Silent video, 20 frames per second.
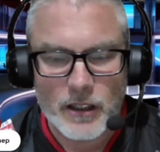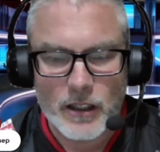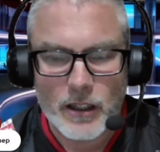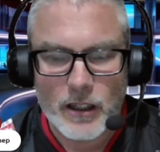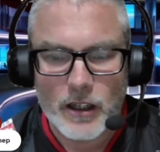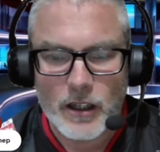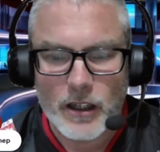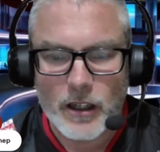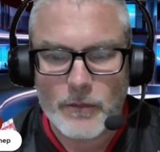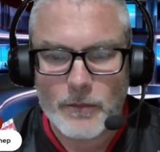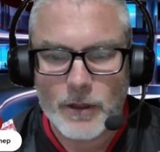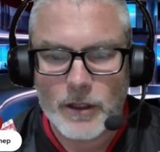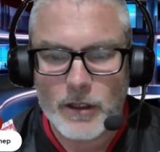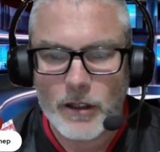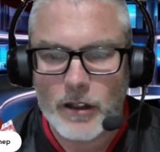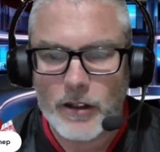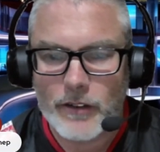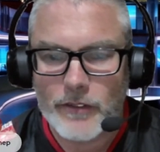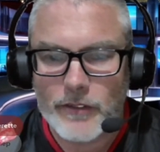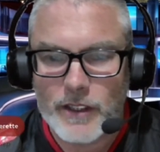Um, a
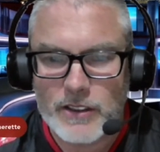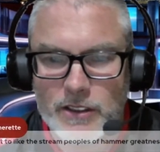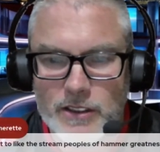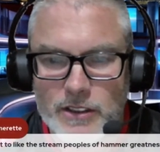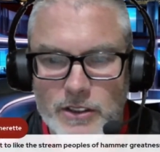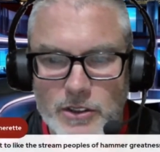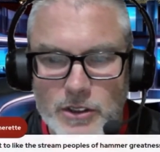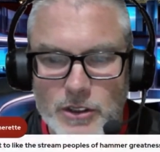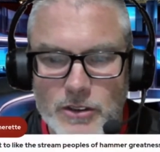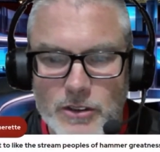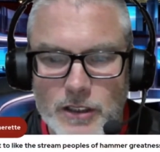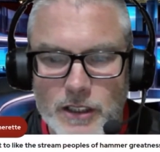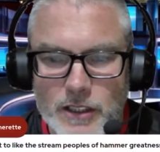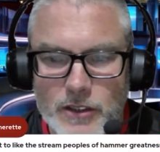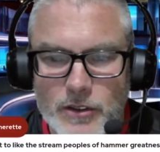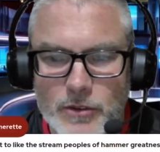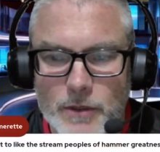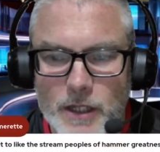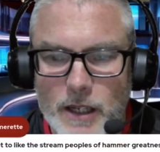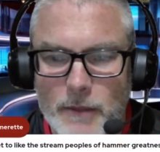lot of this is just a
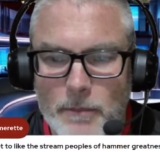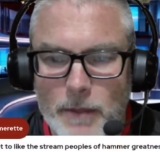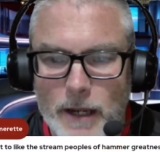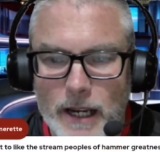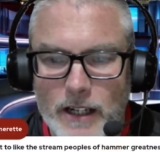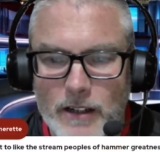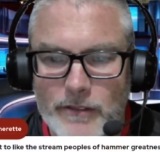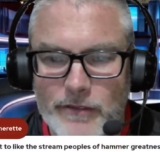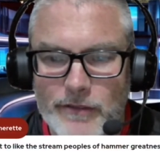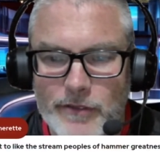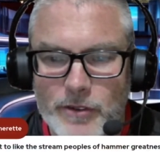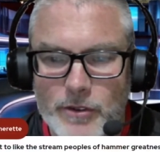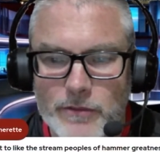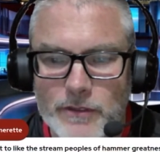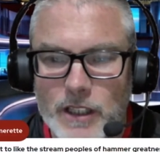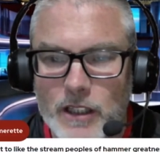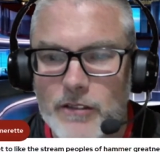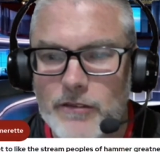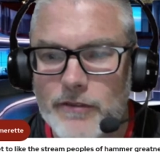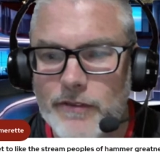little bit of back and forth.
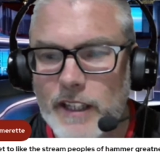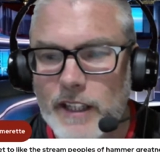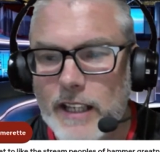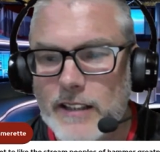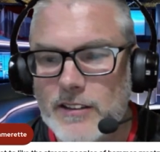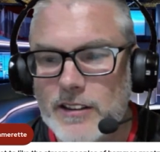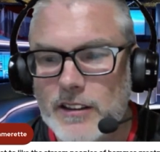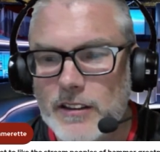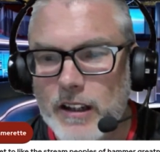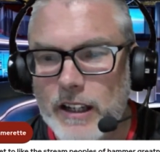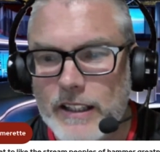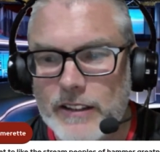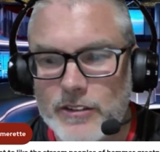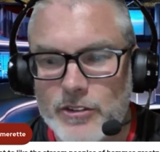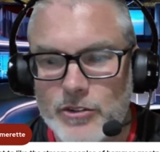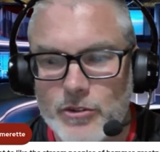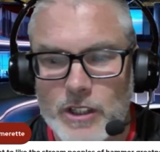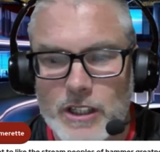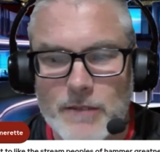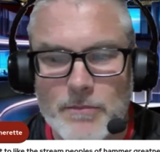Don't forget to like the
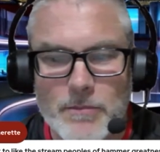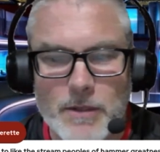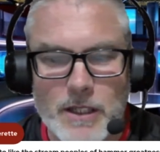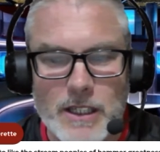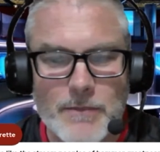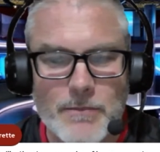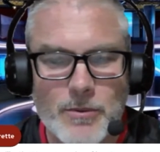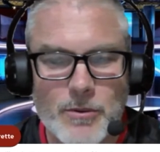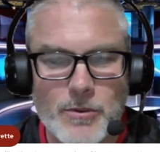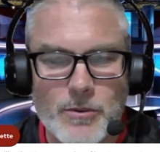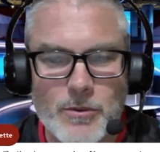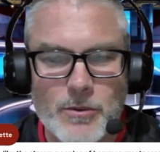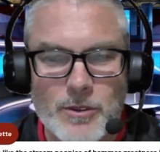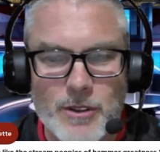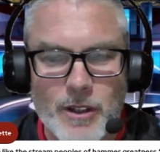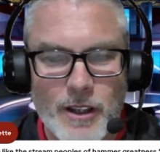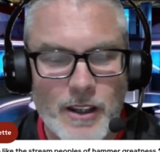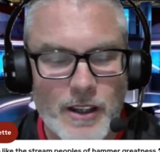stream, peoples.